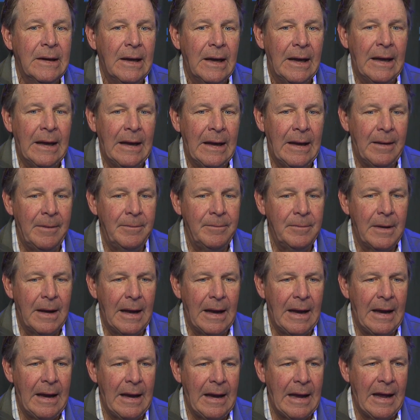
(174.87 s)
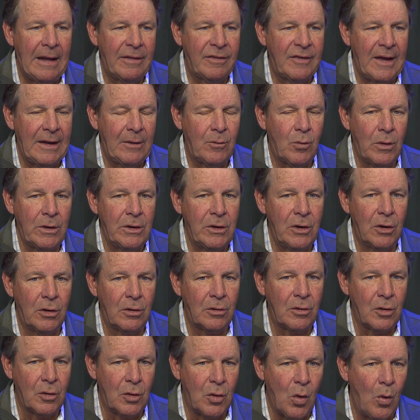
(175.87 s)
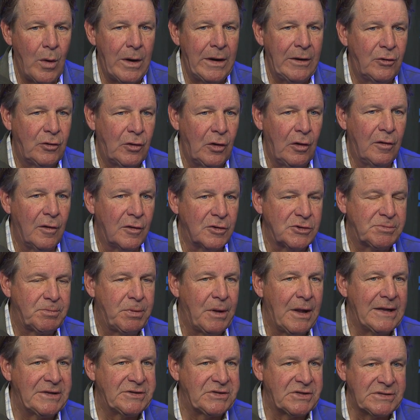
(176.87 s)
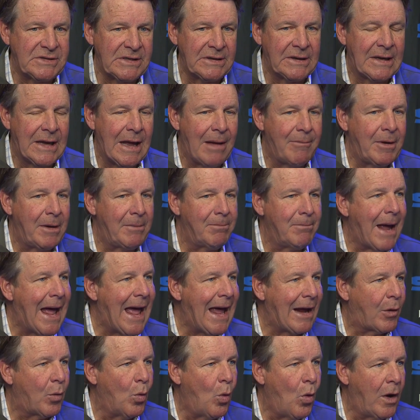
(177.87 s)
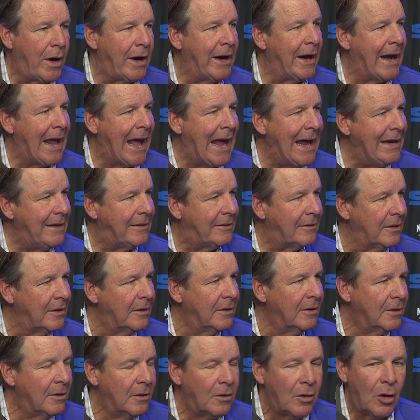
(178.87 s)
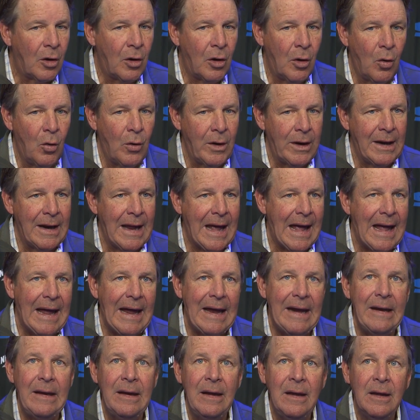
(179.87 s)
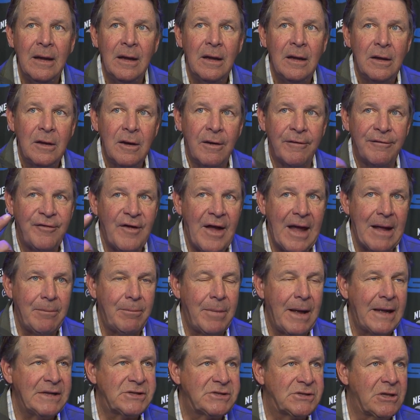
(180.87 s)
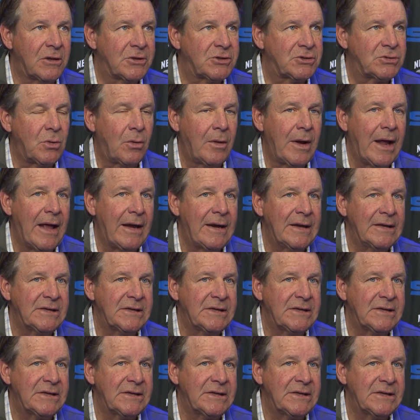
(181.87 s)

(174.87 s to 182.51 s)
Um, I, I, think when you're going to those places and coming back one and eight or zero oh and nine, your fan base looks around